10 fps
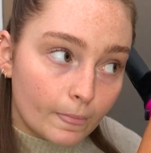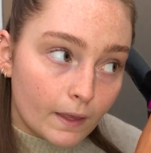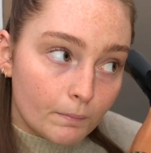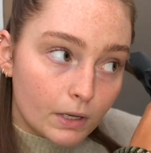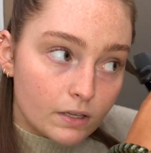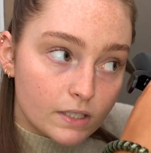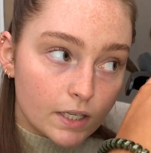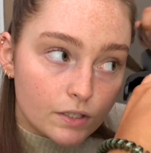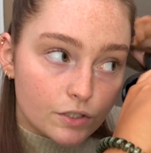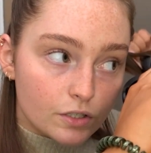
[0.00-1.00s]
because it
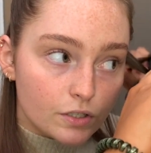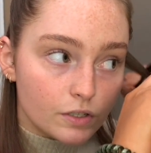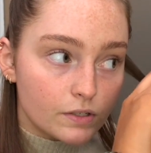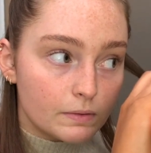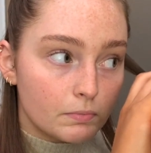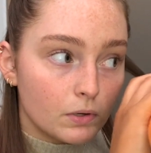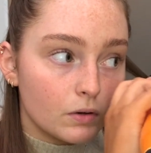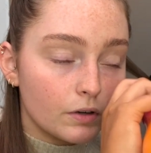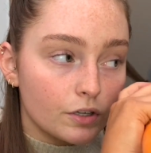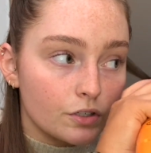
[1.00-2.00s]
is just so simple
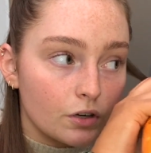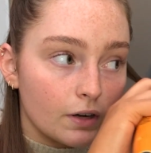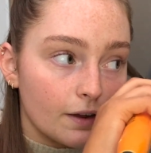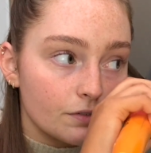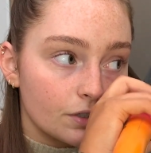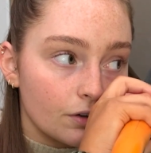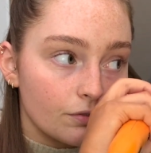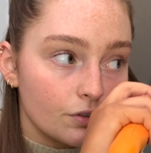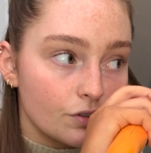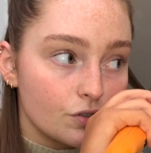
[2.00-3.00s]
and you don't have to go through
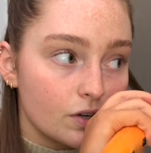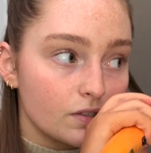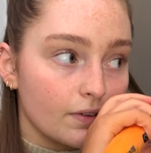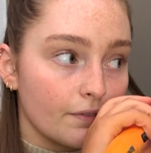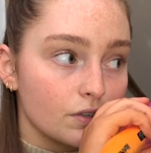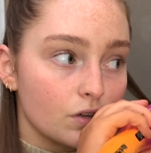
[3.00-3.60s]
the stress of having to